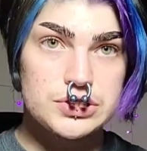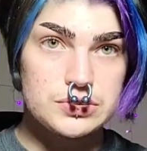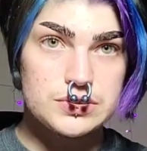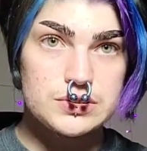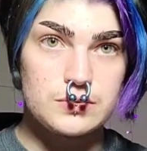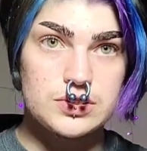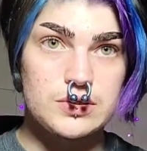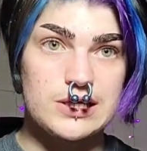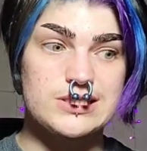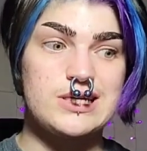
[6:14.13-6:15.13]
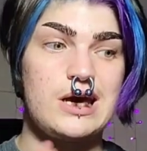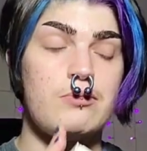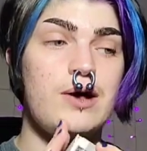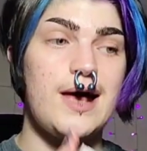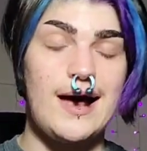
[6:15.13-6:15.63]
issues with trans
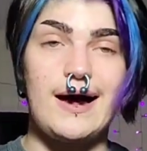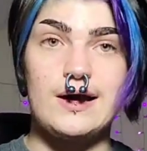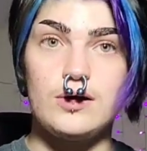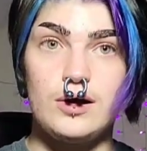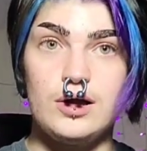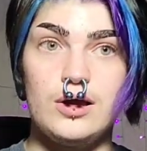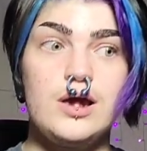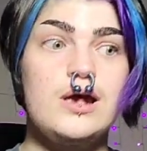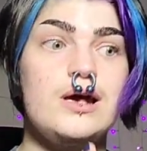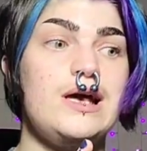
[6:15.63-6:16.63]
tape at all.